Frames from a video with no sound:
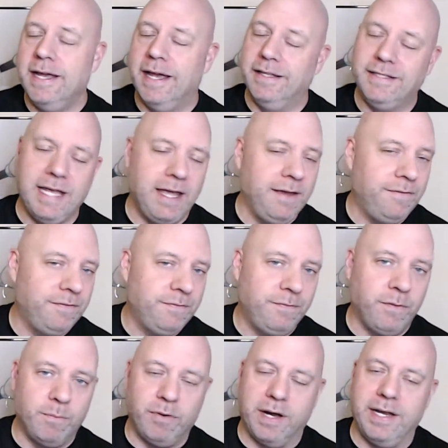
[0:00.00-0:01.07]
And Dave
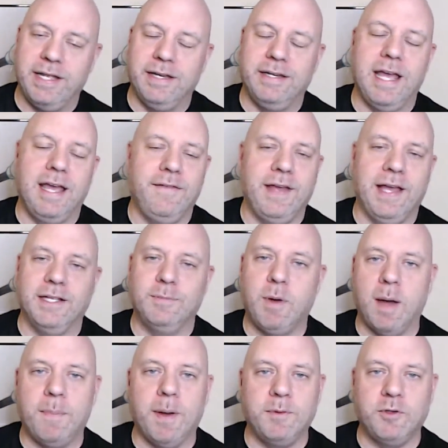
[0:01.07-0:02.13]
from Brandy and Dave, he has
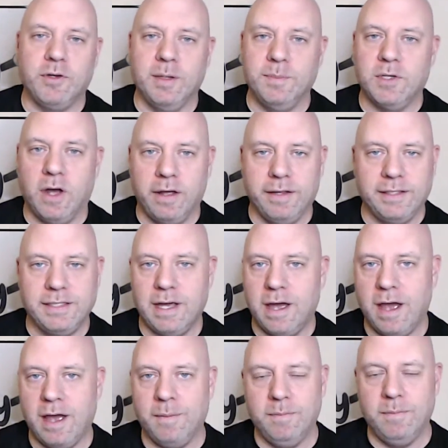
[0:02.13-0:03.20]
pop-up streams all the
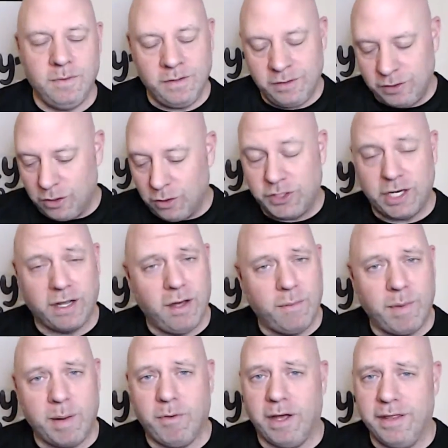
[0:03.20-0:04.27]
time. Go check out
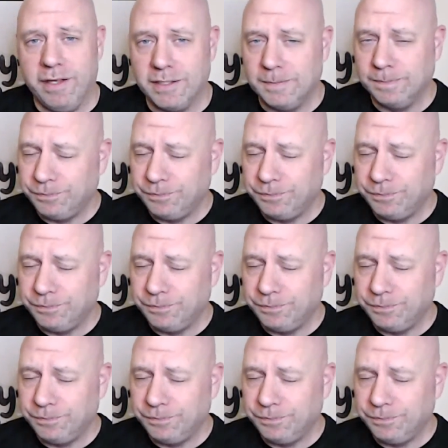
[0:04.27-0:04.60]
my brothers.